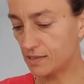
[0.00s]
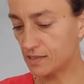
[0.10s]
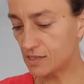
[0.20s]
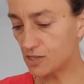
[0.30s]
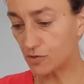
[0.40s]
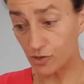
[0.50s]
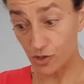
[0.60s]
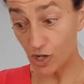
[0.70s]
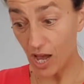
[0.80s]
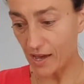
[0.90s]
So
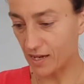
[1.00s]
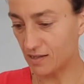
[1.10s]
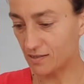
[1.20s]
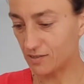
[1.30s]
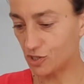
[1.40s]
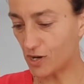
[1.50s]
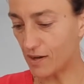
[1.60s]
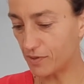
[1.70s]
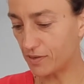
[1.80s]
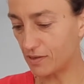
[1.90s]
try
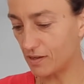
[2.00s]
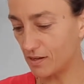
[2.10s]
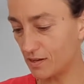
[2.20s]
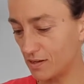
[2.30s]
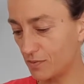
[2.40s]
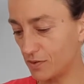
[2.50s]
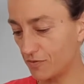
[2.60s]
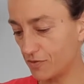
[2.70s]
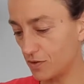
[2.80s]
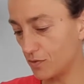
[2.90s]
with a
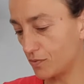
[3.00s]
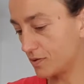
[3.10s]
few,